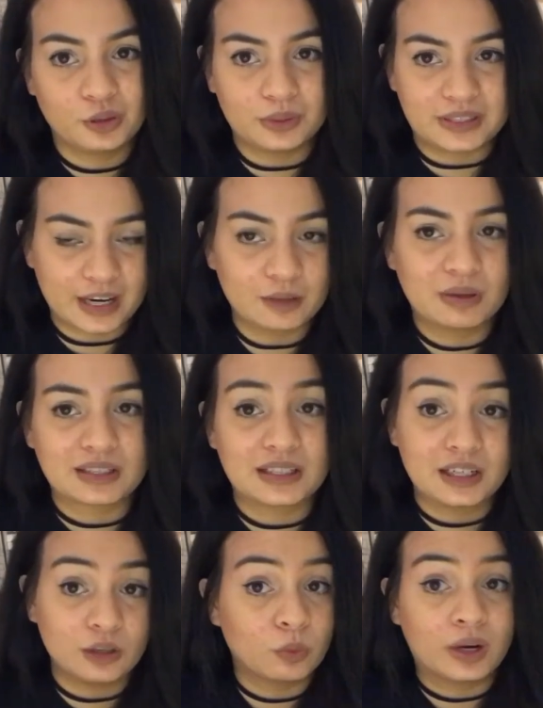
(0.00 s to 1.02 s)
to his head, because
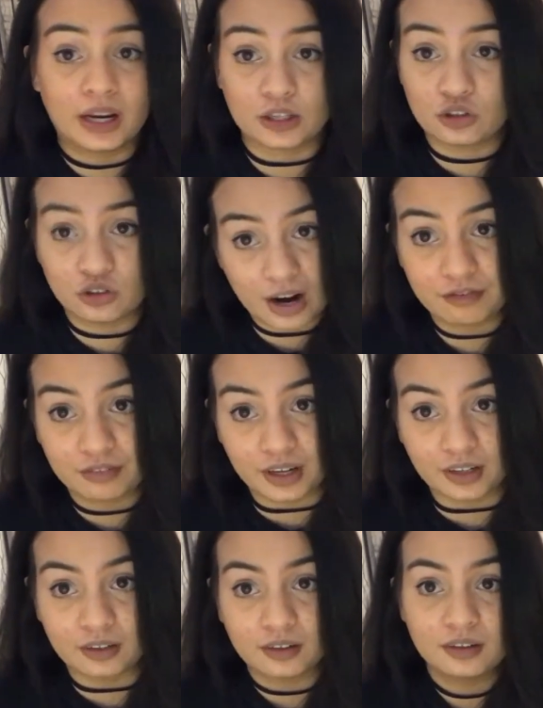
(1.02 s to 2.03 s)
he didn't want to get drafted.